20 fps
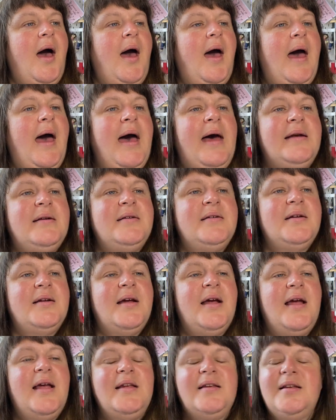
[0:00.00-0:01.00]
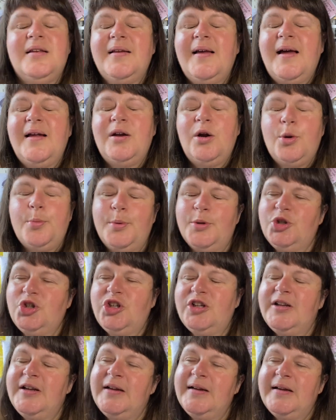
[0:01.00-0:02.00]
and it's an
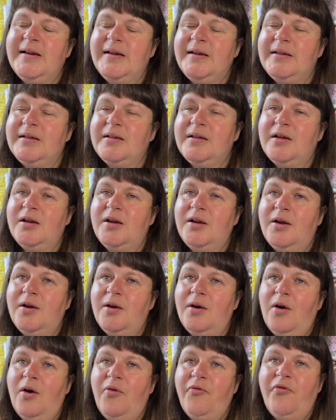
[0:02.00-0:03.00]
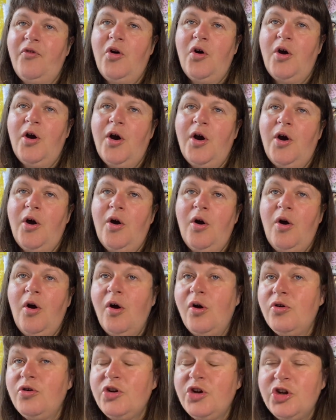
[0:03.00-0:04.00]
opportunity for
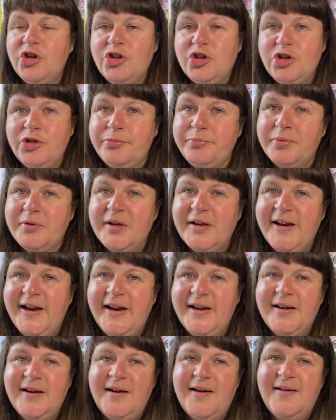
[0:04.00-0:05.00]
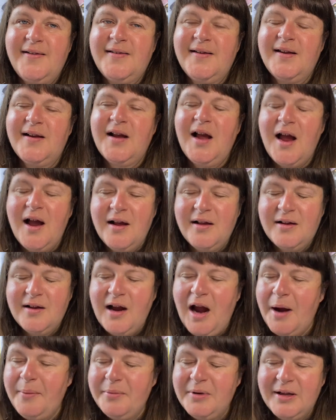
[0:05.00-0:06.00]
all YouTube creators to
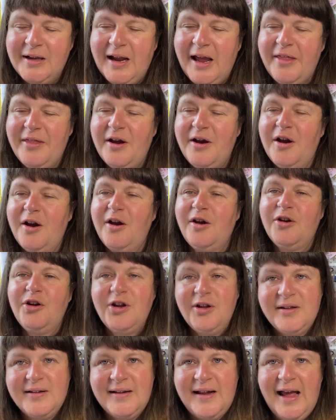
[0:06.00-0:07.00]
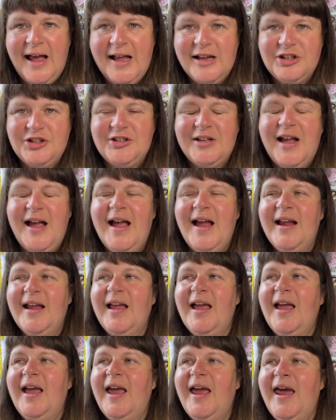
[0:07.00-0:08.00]
come together using the hashtag
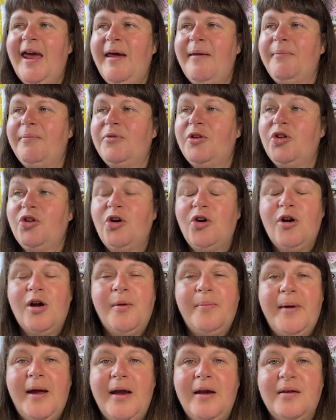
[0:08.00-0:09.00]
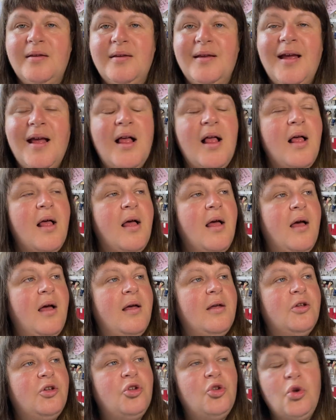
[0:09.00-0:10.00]
to talk about
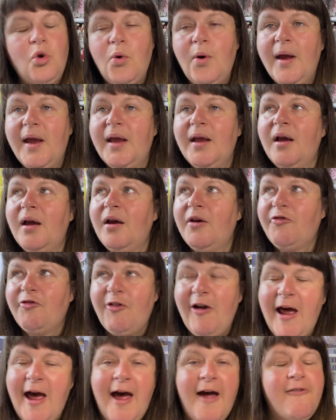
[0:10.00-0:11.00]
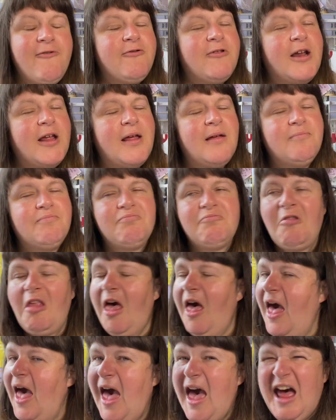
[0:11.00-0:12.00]
sewing, craft,
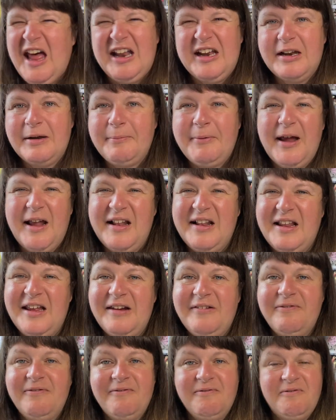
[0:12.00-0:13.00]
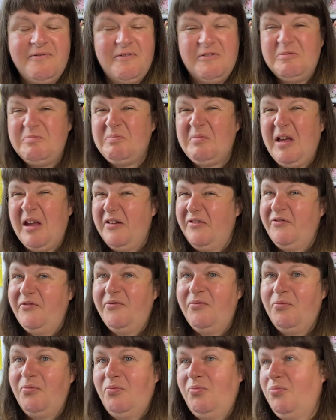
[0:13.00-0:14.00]
and a bit of life if
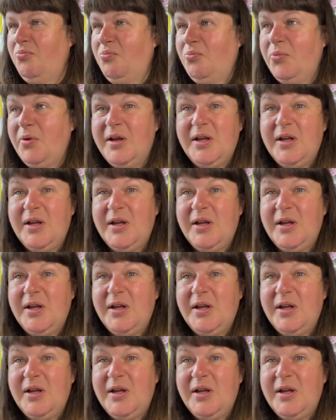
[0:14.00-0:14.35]
we